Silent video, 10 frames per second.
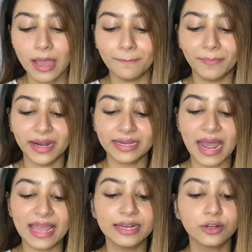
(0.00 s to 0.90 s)
but
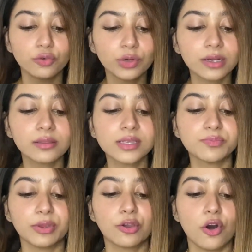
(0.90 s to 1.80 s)
I included this
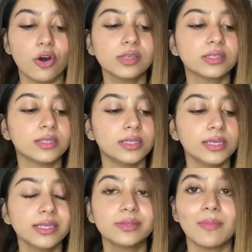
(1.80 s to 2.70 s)
because
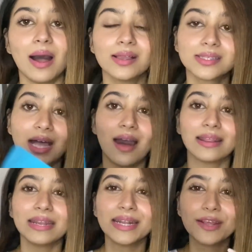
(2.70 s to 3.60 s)
these masks
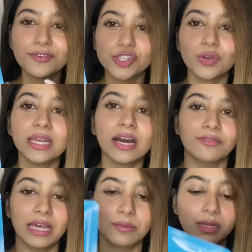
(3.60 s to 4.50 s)
are individually
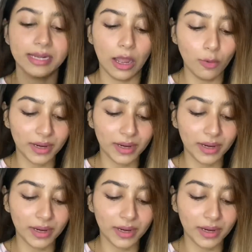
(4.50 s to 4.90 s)
available now,